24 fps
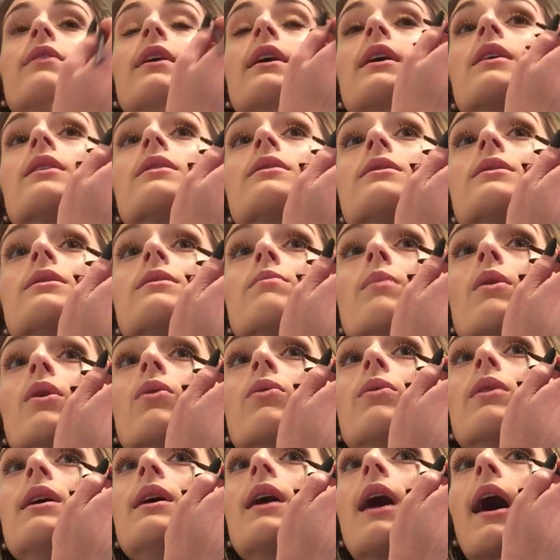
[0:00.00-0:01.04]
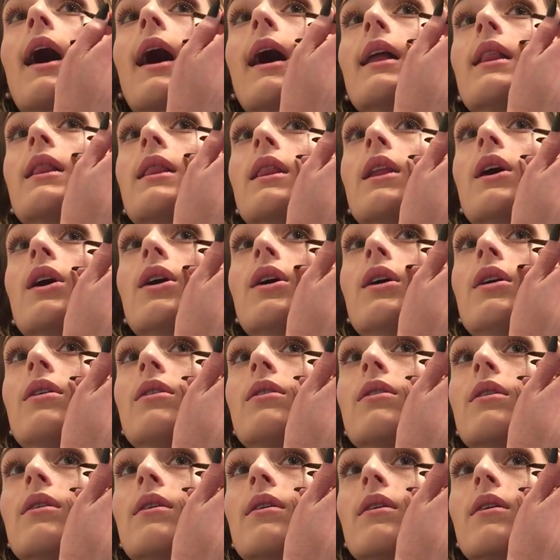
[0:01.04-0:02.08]
of like a smoky eye
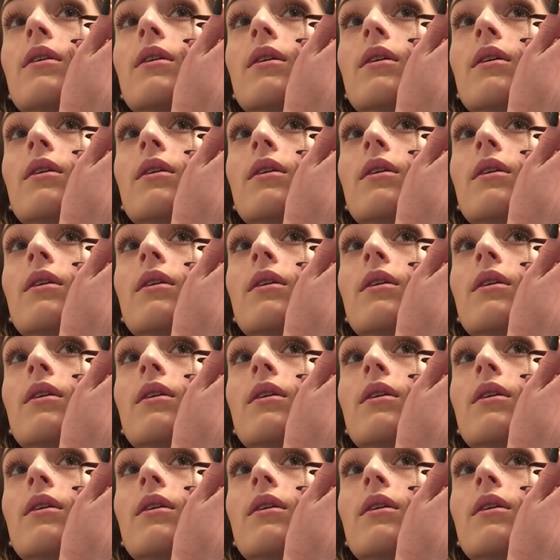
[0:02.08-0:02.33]
look.